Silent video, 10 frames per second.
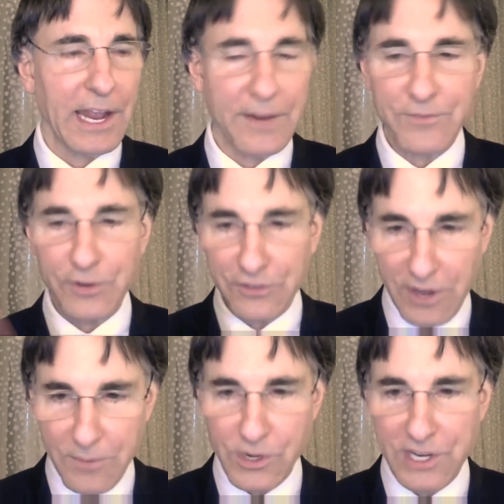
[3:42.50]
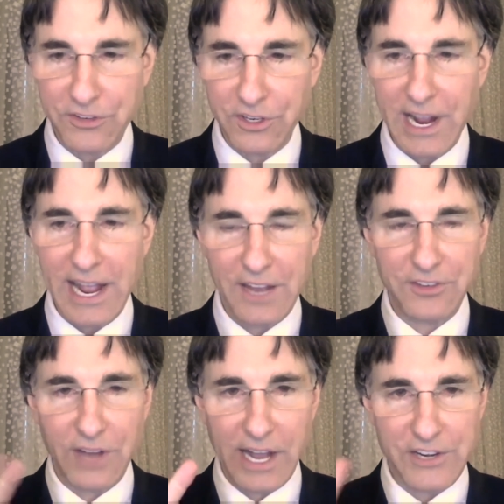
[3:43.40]
And for some reason,
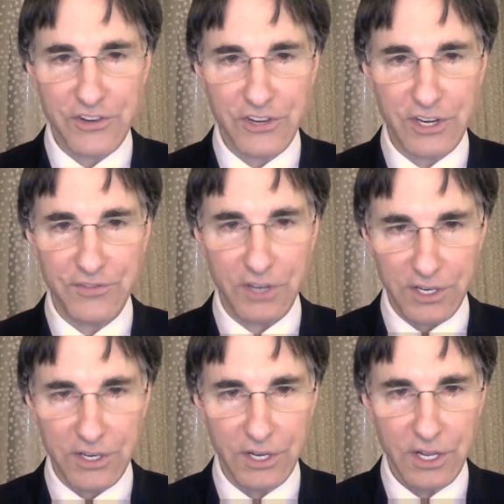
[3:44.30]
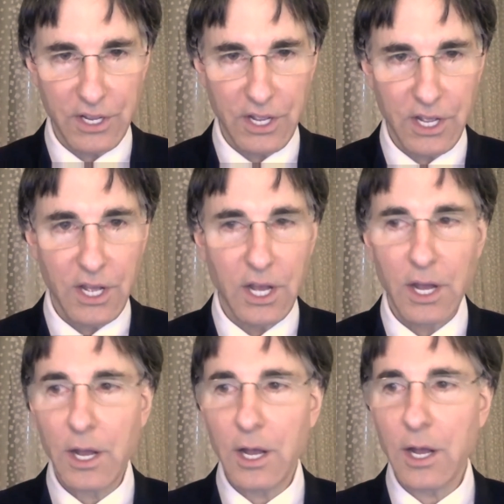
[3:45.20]
as I shifted,
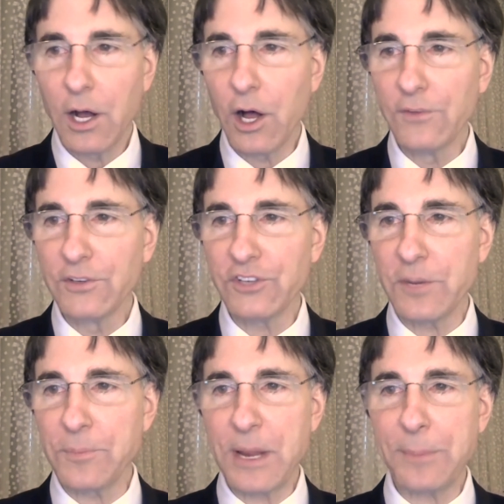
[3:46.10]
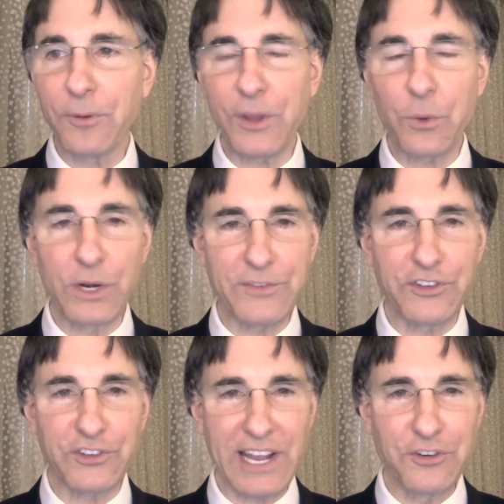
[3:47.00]
all of a sudden people that weren't even
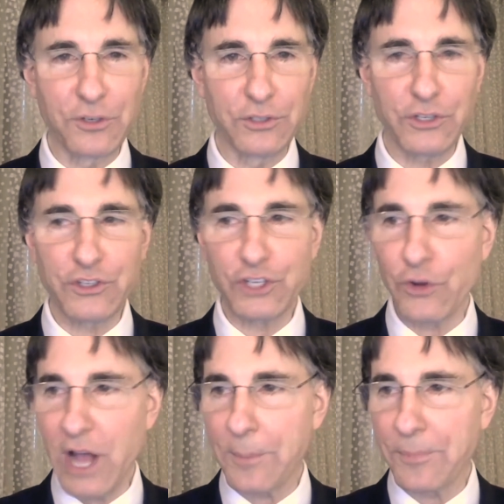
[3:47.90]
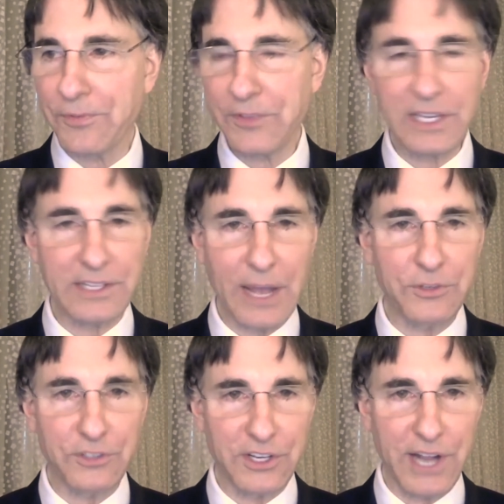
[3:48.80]
scheduled showed up thinking that
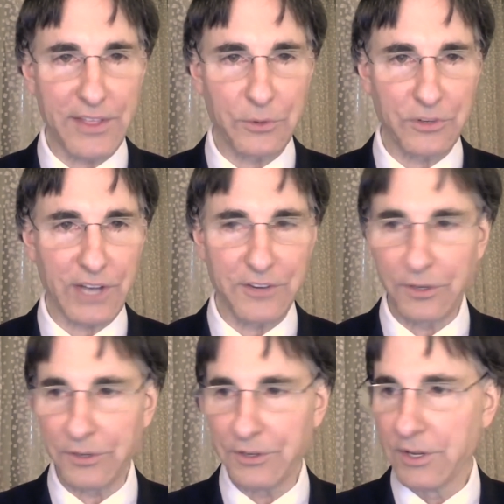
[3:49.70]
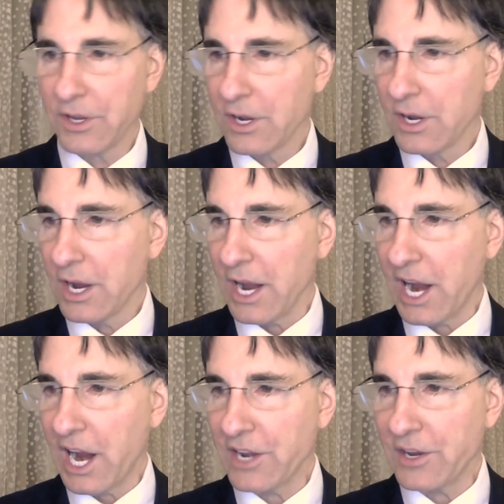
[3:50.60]
was the day they were scheduled.
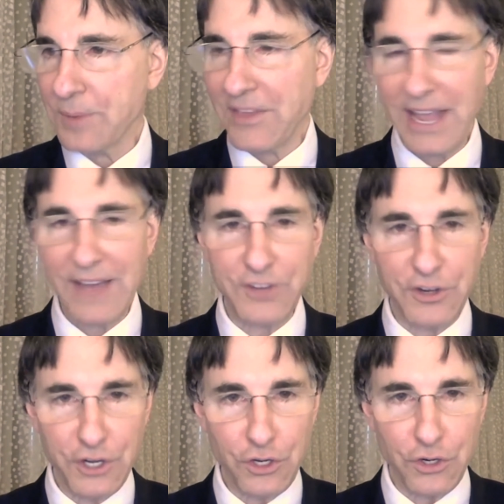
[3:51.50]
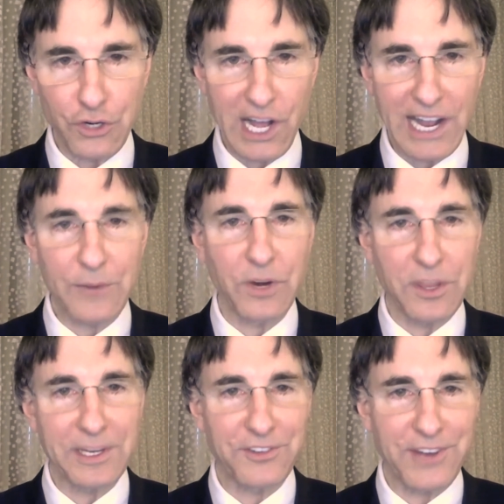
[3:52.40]
And by the afternoon, I had one of
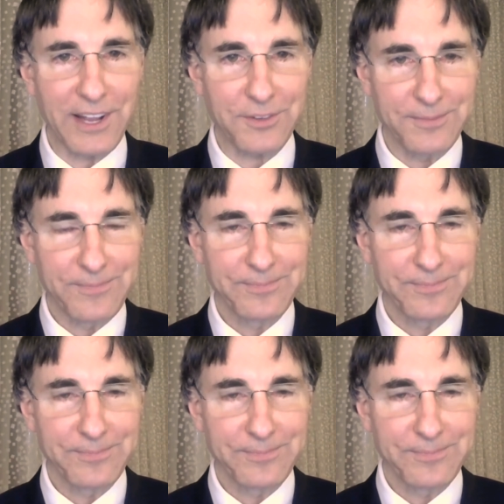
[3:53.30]
the biggest days.